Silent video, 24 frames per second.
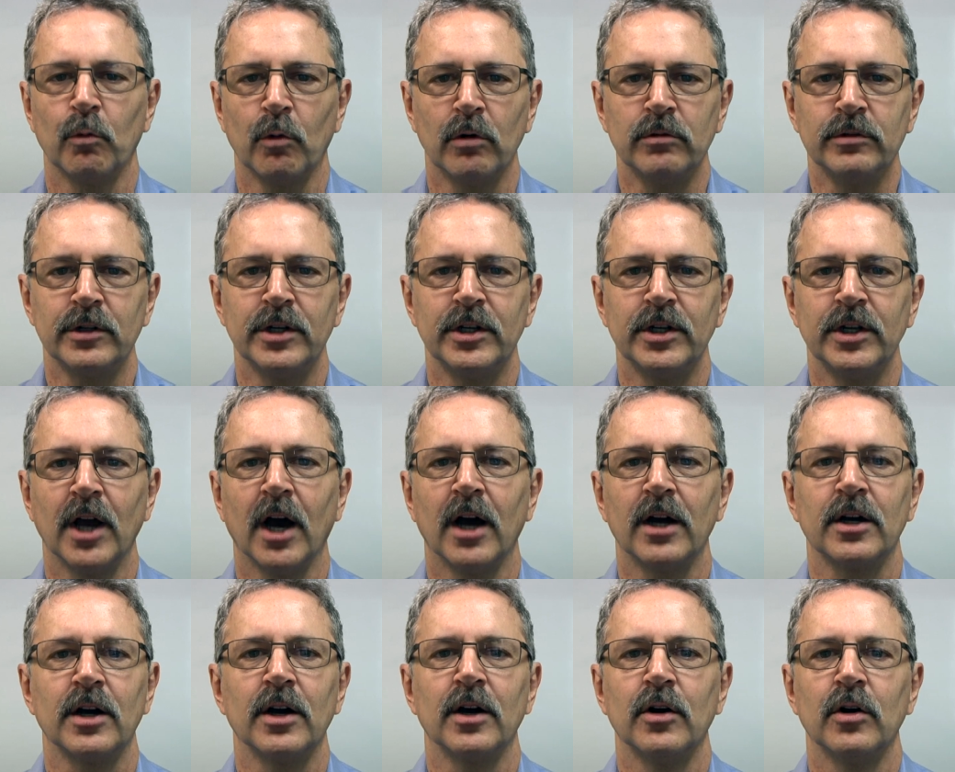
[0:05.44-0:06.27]
Roland
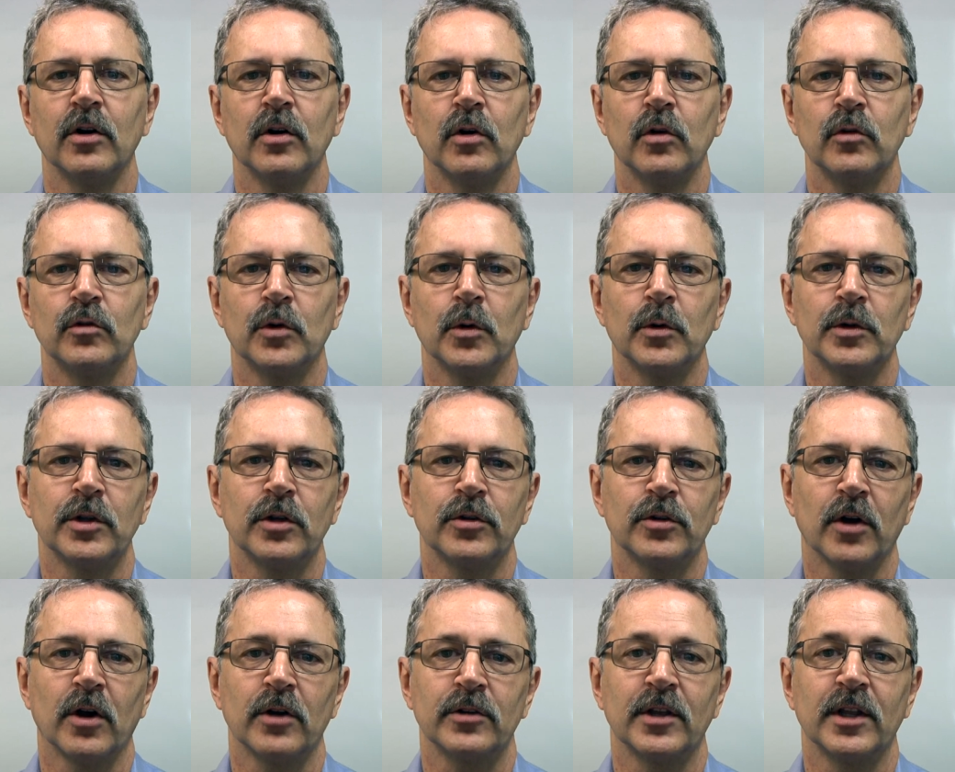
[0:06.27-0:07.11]
Jancke, who's going to
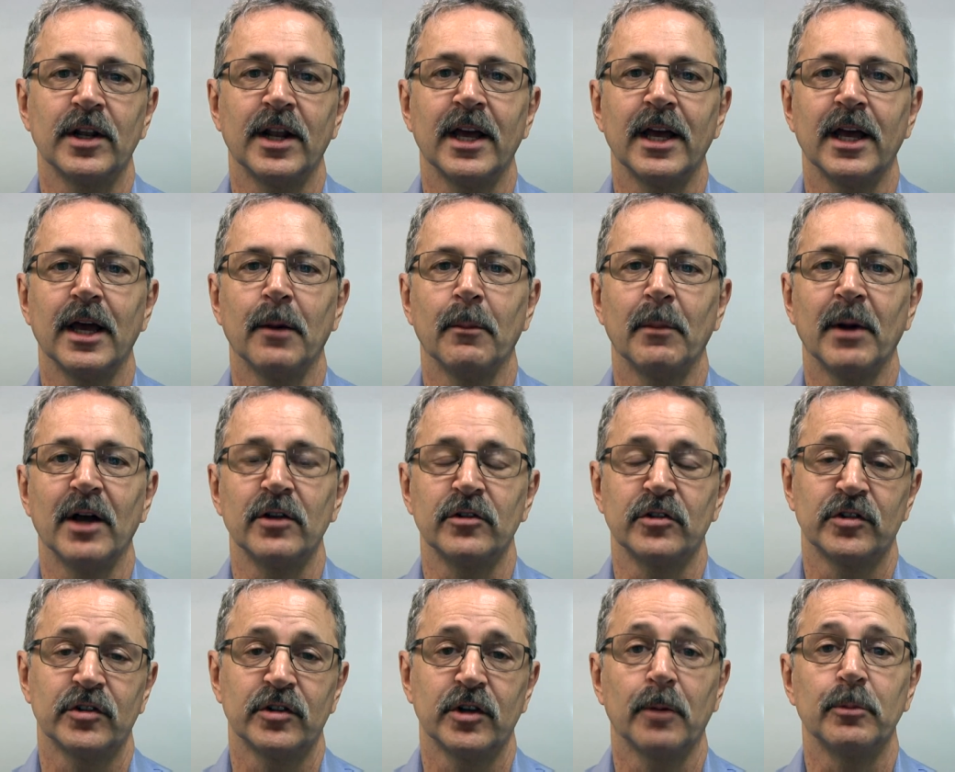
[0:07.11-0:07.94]
talk today
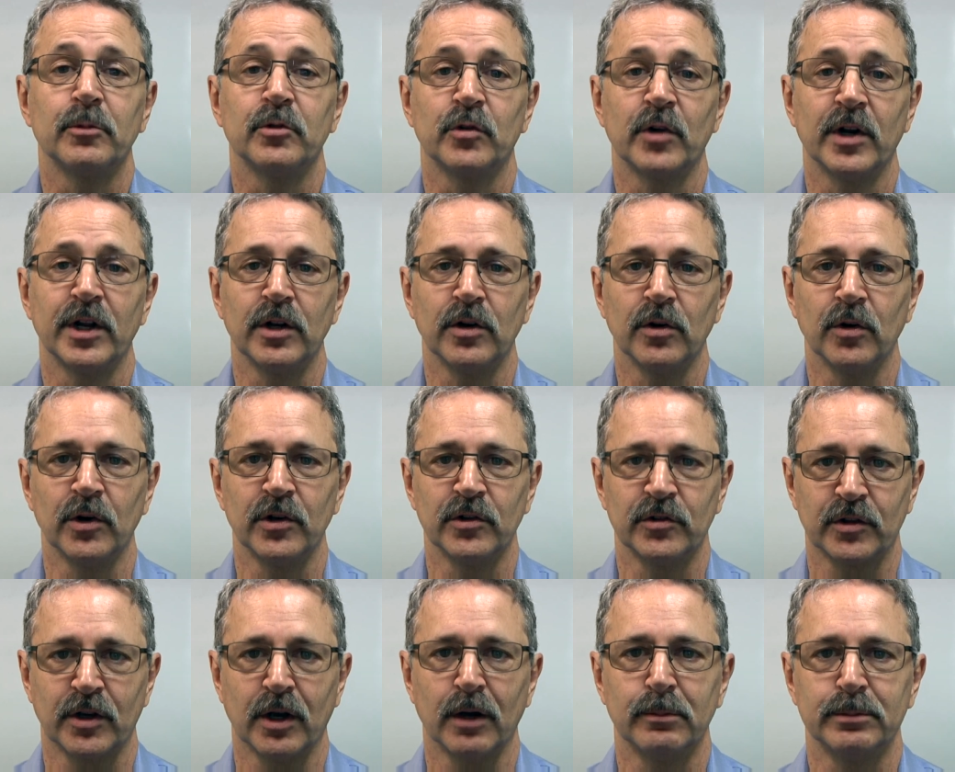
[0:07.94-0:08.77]
about substrate
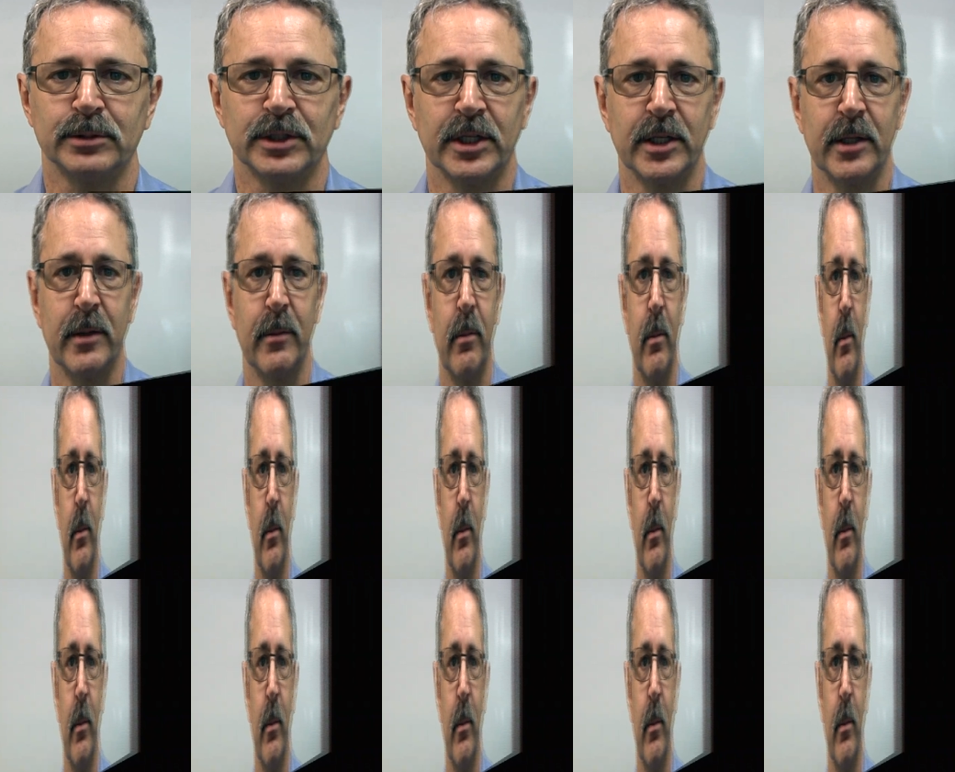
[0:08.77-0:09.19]
noise coupling.